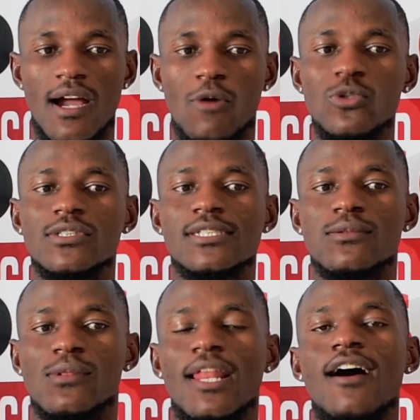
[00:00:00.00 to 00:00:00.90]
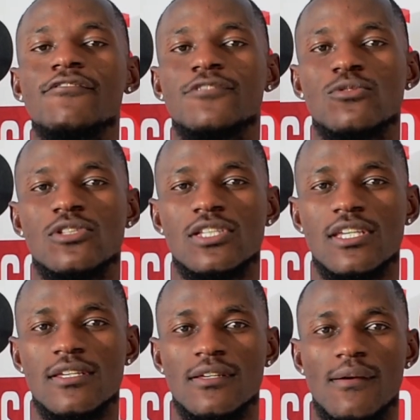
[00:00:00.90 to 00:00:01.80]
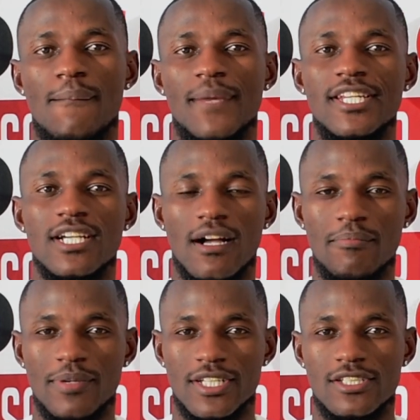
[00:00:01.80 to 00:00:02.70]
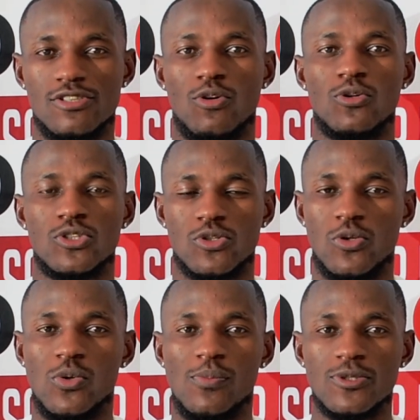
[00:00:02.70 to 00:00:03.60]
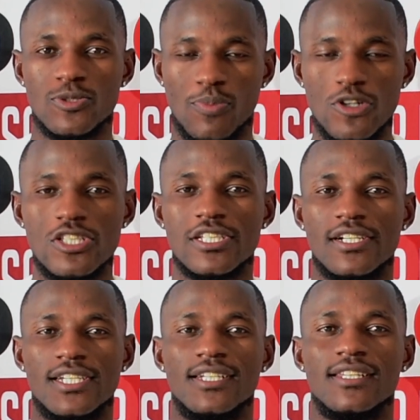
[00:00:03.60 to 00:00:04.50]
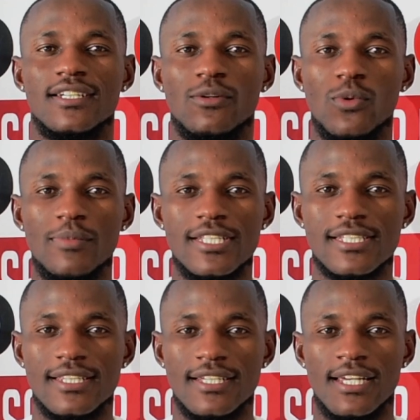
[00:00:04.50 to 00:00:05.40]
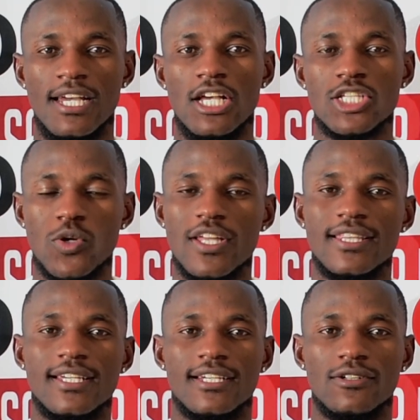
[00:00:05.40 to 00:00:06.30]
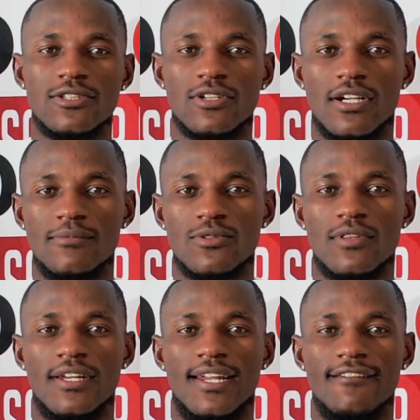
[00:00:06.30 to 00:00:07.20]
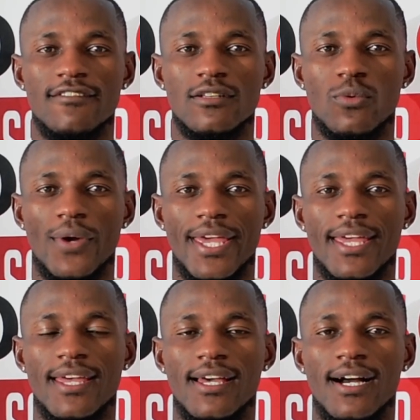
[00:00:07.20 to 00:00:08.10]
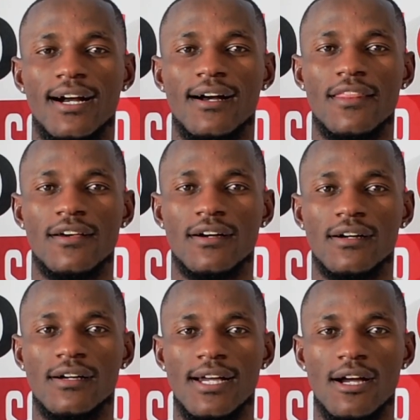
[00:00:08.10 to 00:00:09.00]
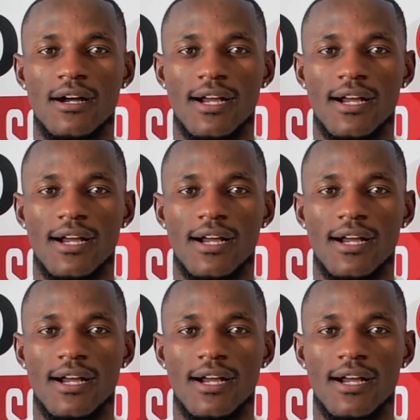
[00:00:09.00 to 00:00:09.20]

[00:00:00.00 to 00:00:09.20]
I would love to see many companies also sponsoring the Women's League so that they can also come to the level where the